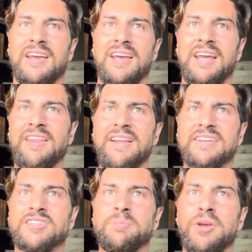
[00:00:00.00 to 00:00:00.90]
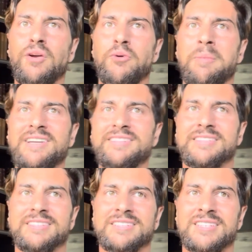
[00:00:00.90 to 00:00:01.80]
And I think that's a beautiful
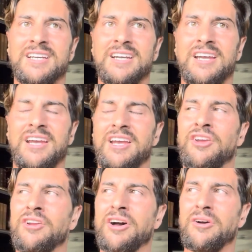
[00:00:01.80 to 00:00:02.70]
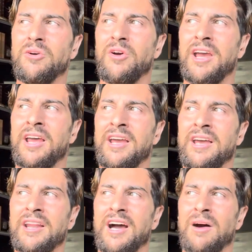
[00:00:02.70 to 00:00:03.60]
message, you know,
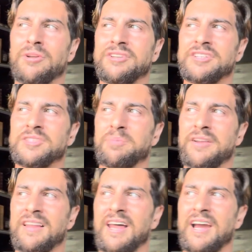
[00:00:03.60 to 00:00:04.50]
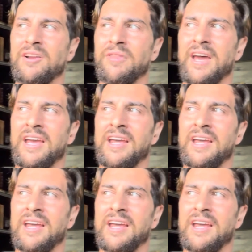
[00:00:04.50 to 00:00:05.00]
and I want to spread the light on that.